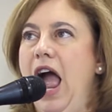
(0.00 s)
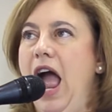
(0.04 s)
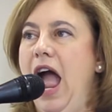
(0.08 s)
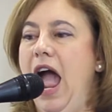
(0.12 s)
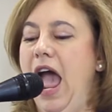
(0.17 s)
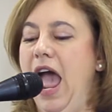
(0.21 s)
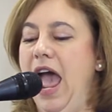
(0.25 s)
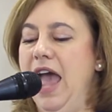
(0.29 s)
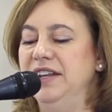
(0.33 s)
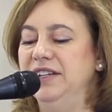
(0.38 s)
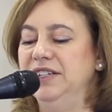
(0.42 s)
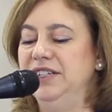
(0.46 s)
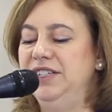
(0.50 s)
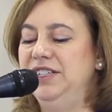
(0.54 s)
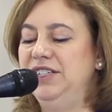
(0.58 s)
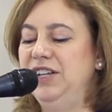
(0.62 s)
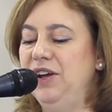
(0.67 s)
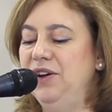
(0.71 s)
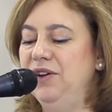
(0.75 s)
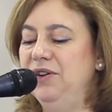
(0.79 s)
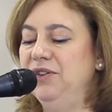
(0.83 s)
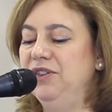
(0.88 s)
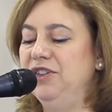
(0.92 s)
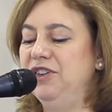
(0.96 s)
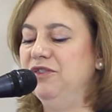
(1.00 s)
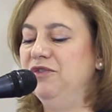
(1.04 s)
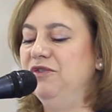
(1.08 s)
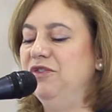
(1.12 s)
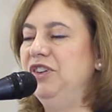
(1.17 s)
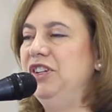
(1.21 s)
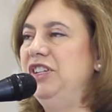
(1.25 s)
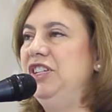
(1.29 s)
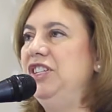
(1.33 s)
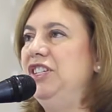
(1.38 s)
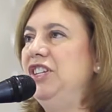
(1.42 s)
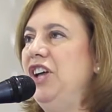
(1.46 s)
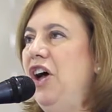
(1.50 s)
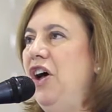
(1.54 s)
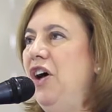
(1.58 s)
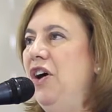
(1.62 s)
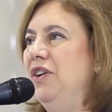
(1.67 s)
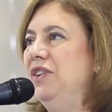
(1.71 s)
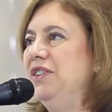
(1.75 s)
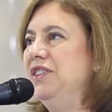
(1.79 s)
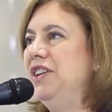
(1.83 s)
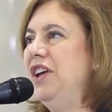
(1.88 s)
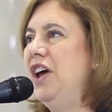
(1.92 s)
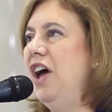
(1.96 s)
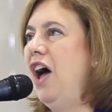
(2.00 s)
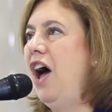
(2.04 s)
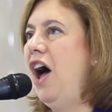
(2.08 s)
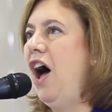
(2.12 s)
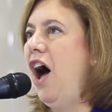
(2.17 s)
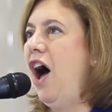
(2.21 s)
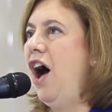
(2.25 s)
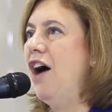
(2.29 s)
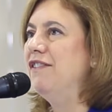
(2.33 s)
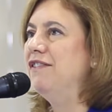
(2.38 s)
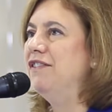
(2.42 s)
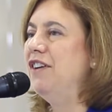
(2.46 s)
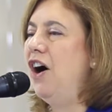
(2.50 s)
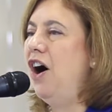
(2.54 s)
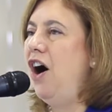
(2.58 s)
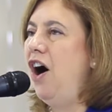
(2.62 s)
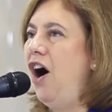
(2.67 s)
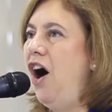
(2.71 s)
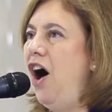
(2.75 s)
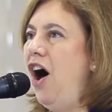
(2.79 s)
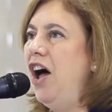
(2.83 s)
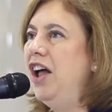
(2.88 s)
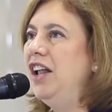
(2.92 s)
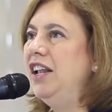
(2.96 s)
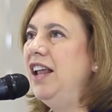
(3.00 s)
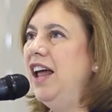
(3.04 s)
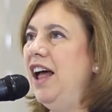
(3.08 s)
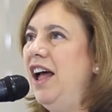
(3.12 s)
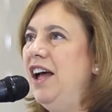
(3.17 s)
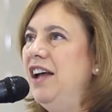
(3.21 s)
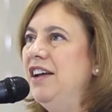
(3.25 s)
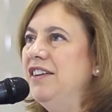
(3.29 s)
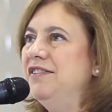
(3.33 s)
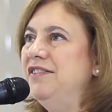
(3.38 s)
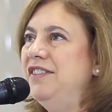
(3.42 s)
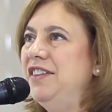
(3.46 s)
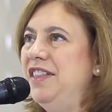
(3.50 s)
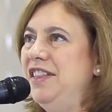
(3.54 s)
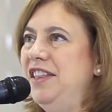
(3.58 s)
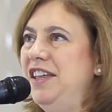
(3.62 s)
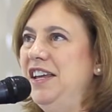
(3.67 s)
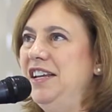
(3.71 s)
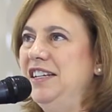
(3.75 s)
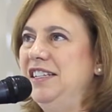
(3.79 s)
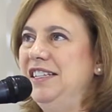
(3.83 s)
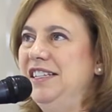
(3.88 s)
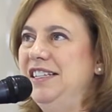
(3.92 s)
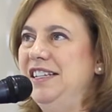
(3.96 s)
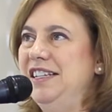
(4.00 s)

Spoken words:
And so the result of all of this